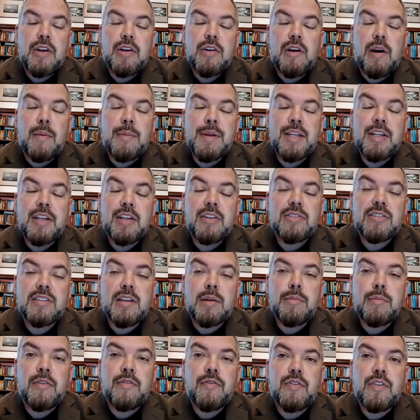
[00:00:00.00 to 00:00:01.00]
I mean,
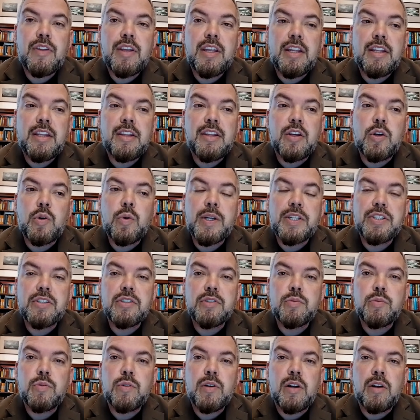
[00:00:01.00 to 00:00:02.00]
some of the
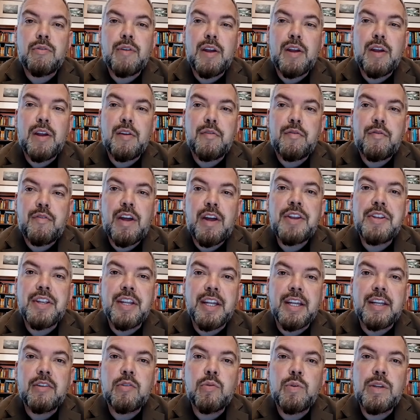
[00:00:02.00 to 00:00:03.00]
questions around
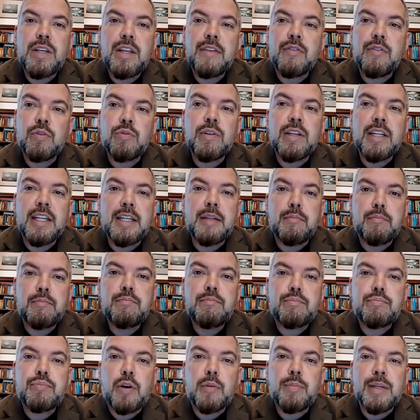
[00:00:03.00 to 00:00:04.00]
funding were never really
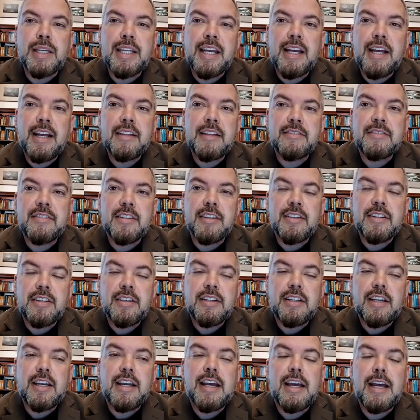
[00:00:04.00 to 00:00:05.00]
properly answered.
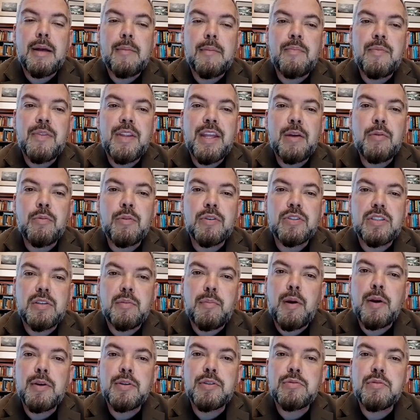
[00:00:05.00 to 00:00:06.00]
It was
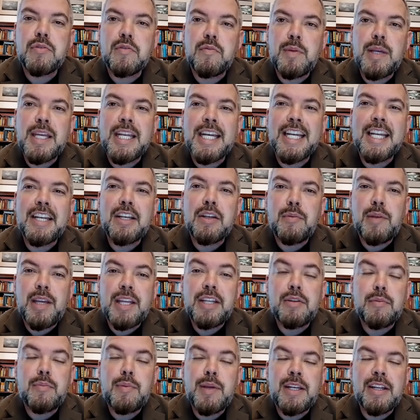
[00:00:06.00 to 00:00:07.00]
supposed to have been an
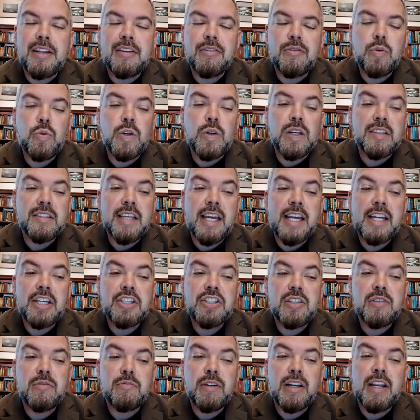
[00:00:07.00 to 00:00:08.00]
independent
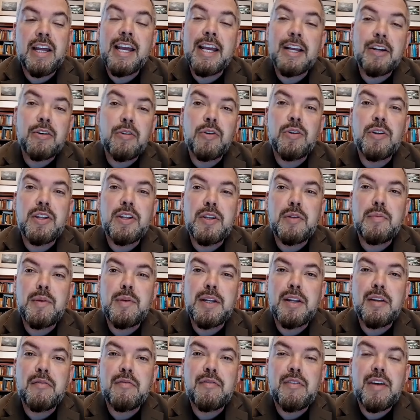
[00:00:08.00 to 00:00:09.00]
organisation relying on
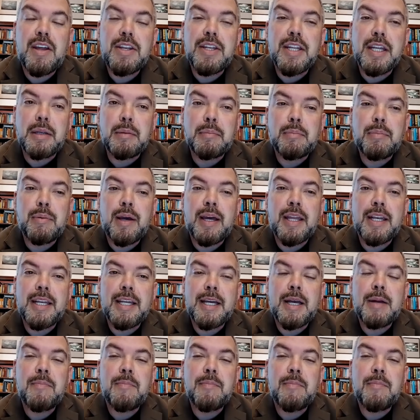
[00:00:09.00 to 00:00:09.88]
independent funding, but